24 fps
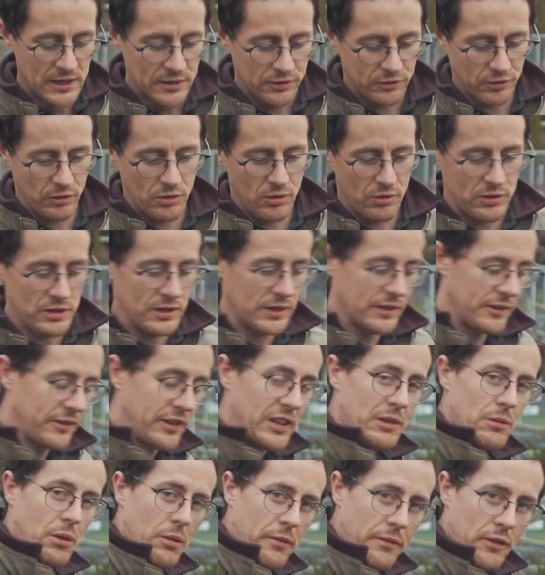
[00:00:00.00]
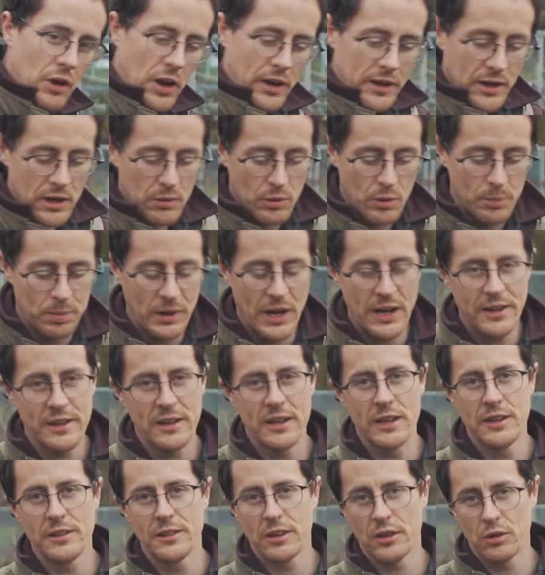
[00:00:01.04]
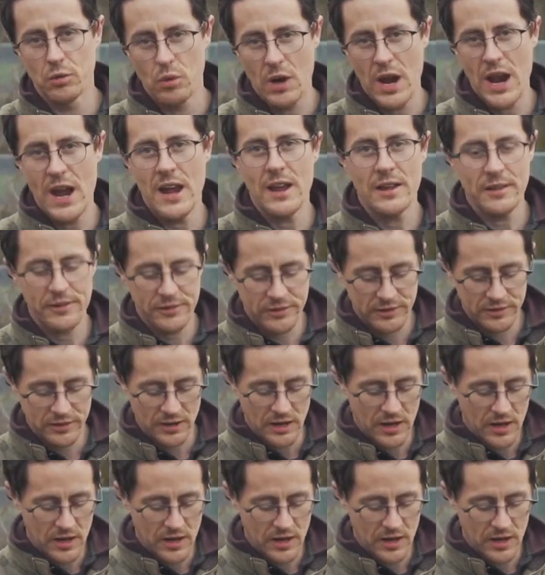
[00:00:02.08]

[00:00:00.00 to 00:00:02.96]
So you can see what we've got here. We're planting into grass.